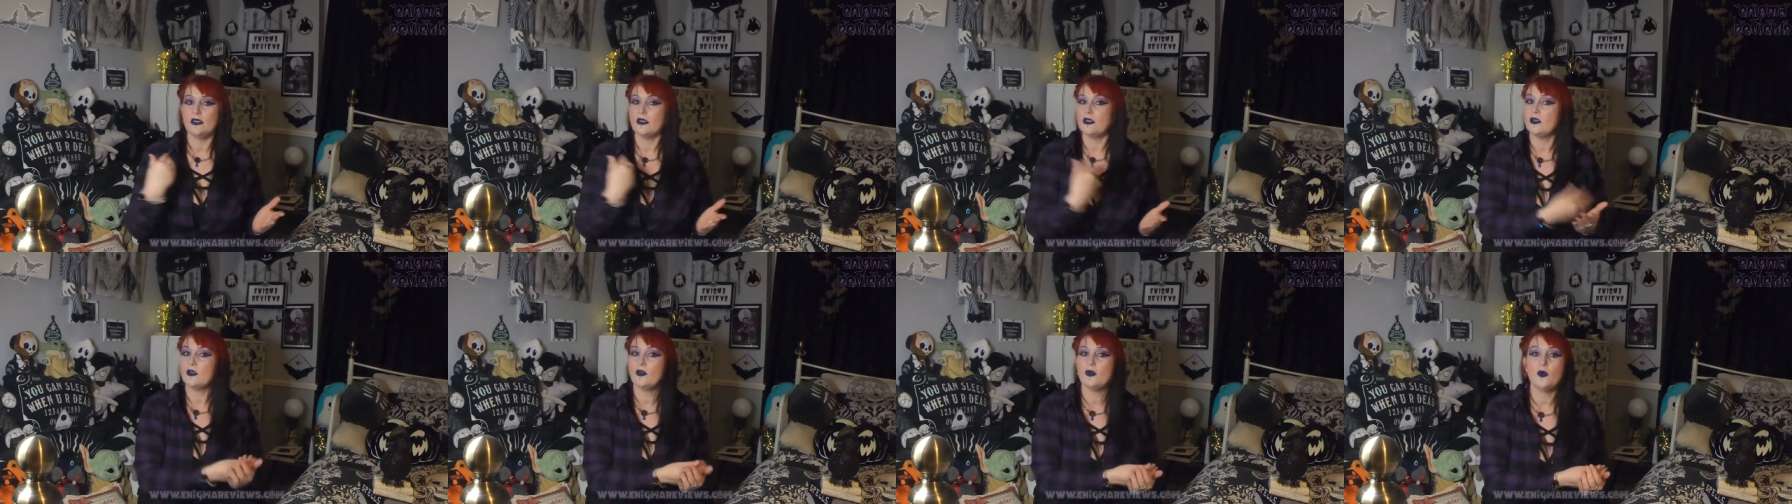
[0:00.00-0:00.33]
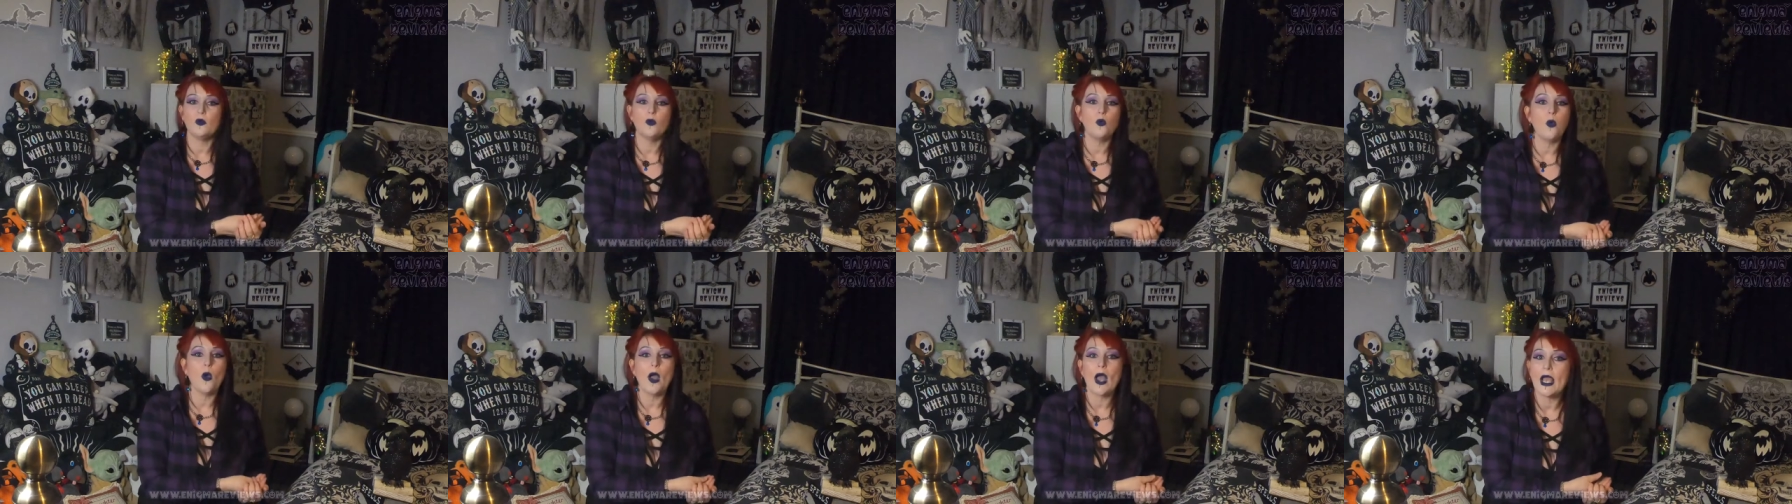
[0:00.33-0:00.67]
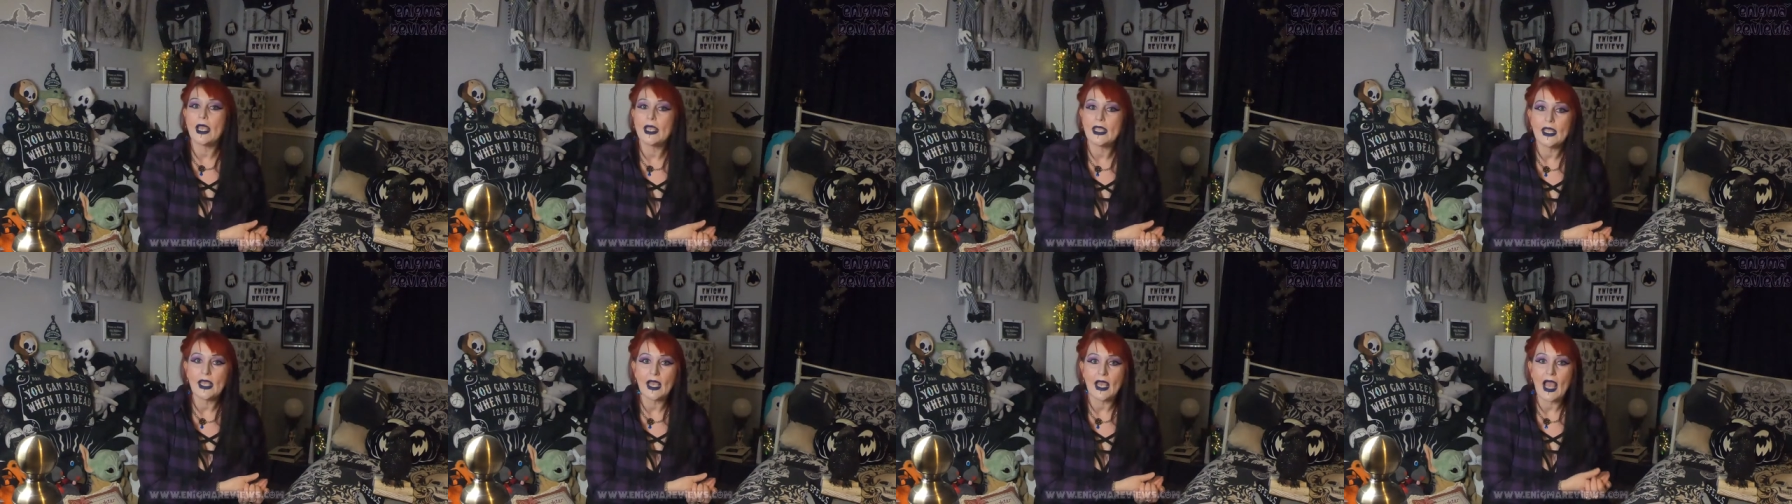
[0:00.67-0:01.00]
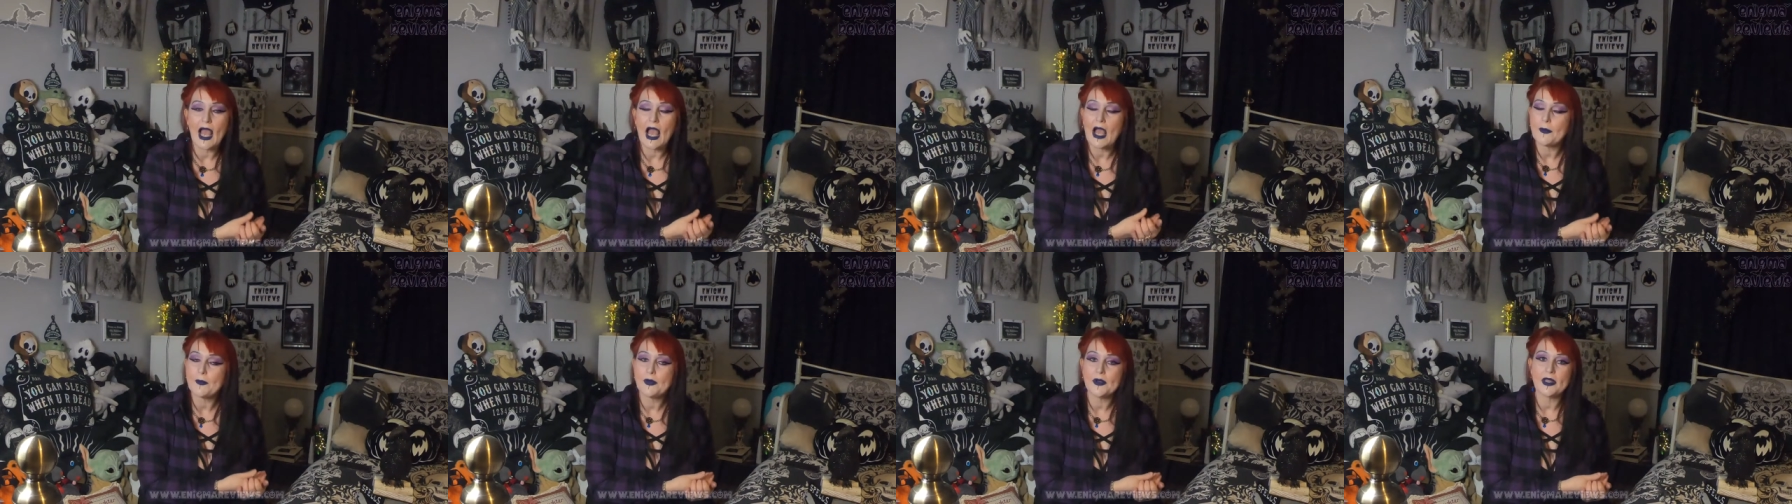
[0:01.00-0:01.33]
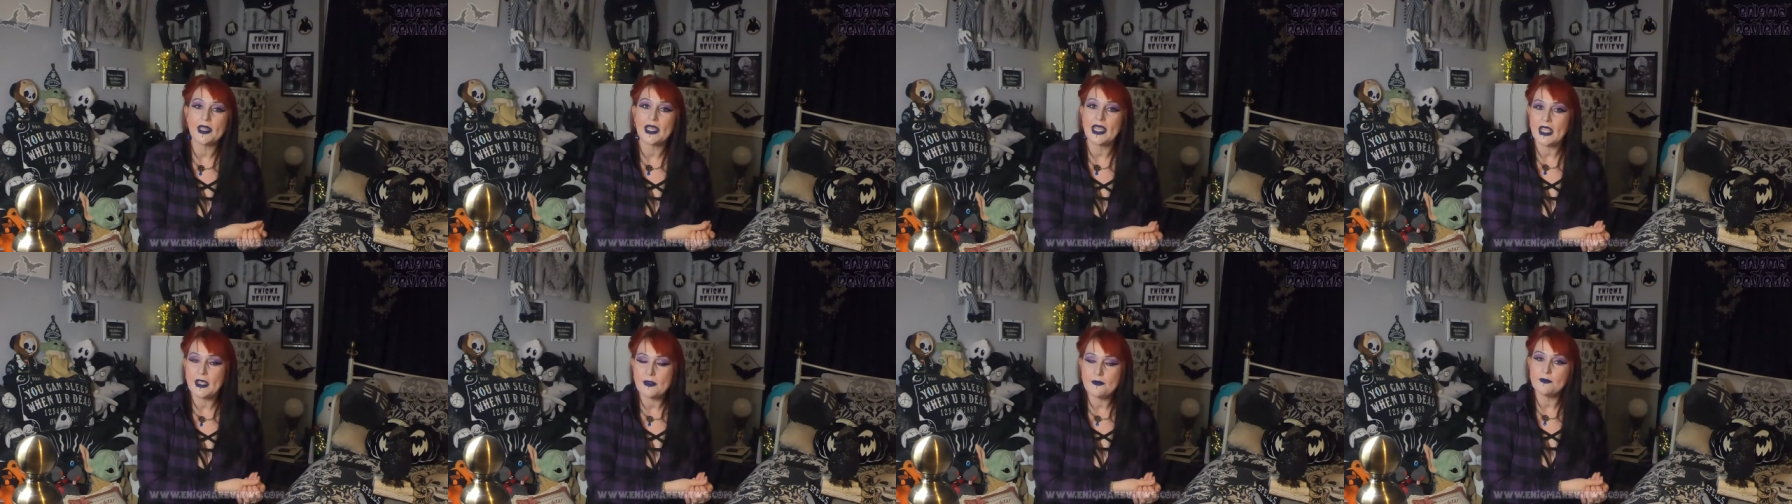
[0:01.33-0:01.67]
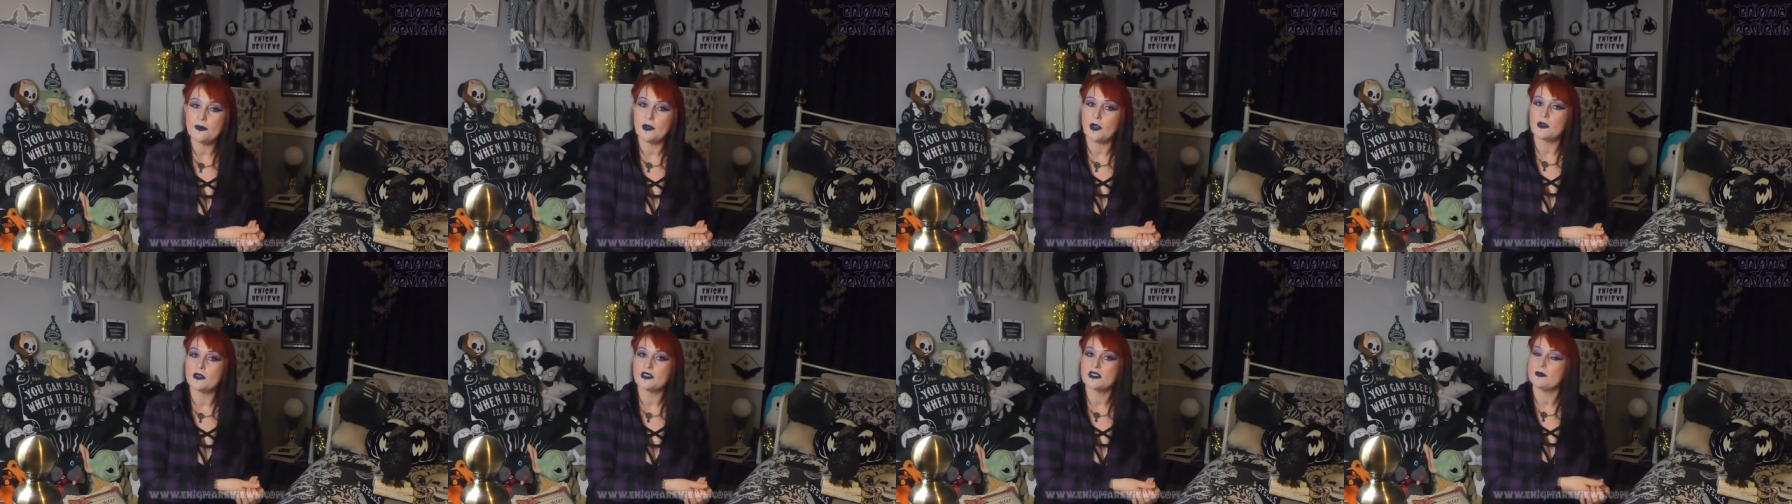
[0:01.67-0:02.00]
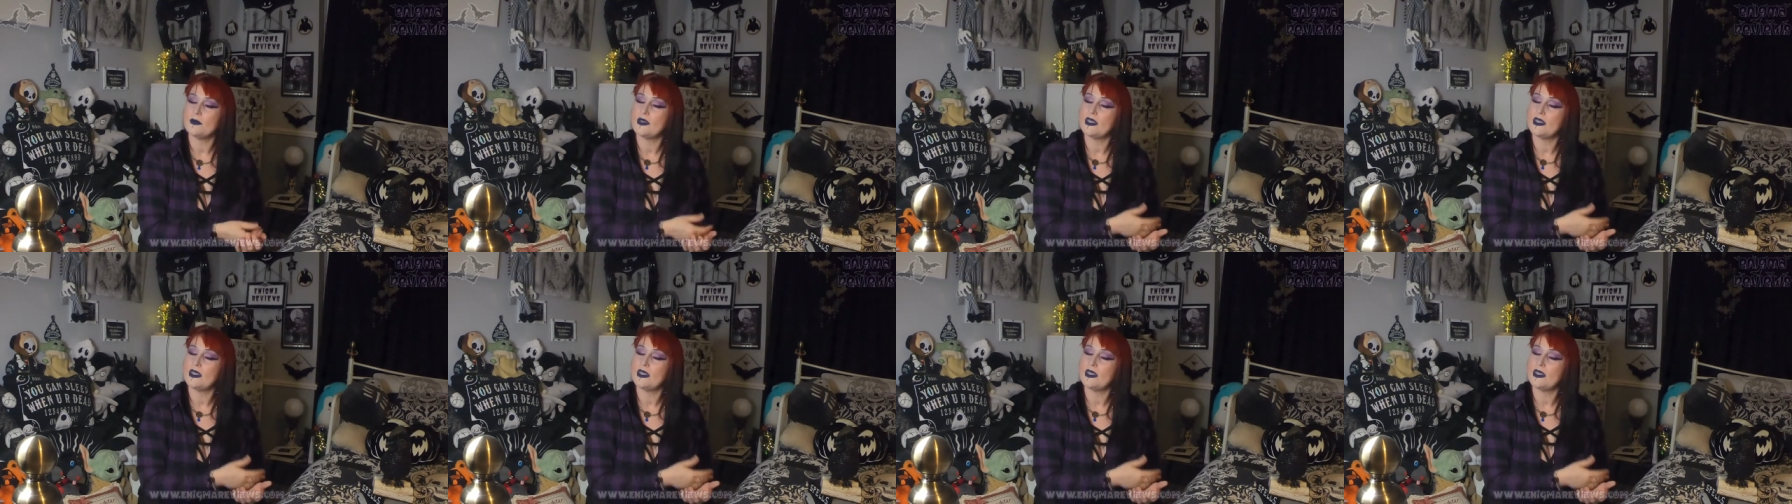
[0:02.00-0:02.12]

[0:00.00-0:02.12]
you can quite happily inbox